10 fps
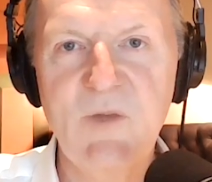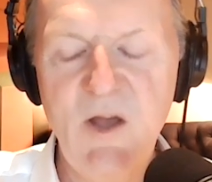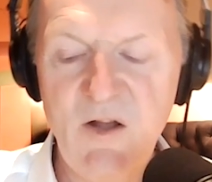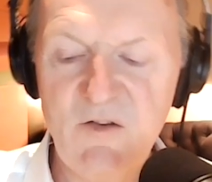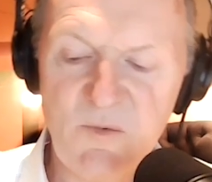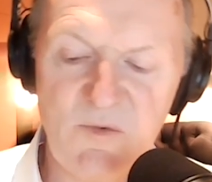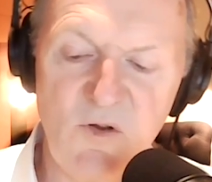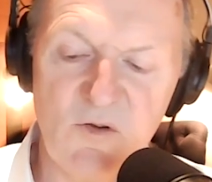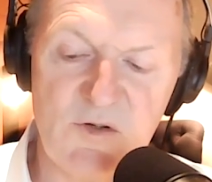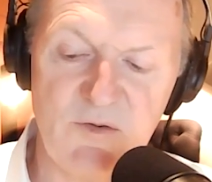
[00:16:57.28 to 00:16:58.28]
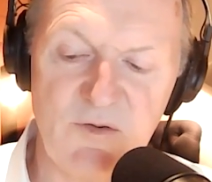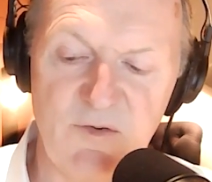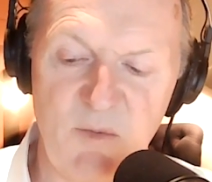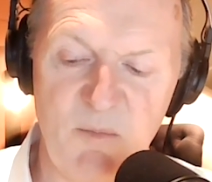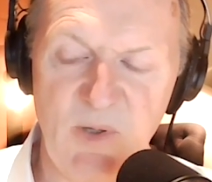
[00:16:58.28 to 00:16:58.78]
And so it's not just as
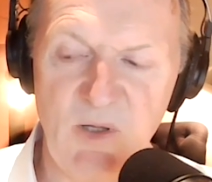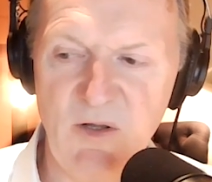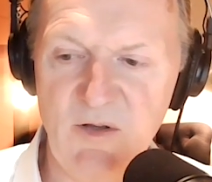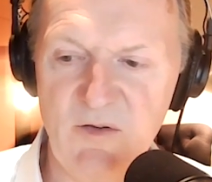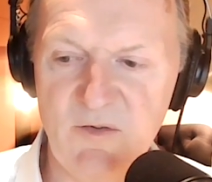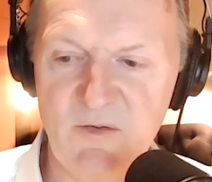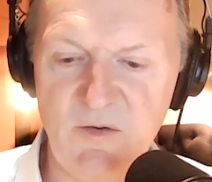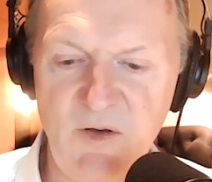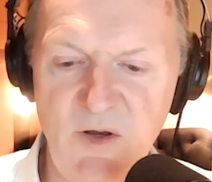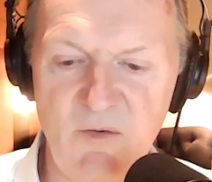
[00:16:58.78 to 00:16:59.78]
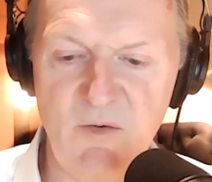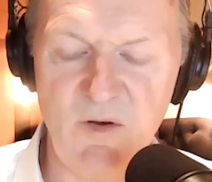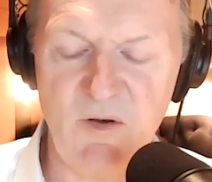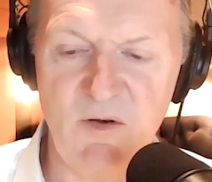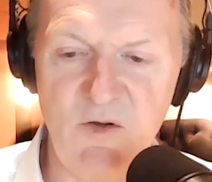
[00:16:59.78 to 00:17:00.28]
simple as,
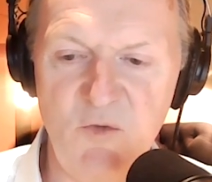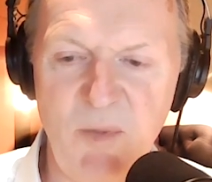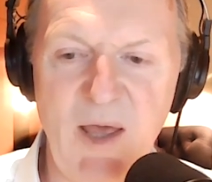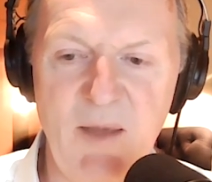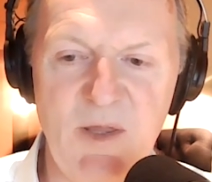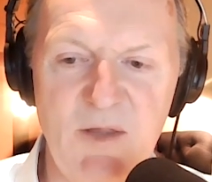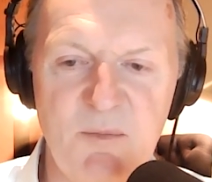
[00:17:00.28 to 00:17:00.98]
you pay me this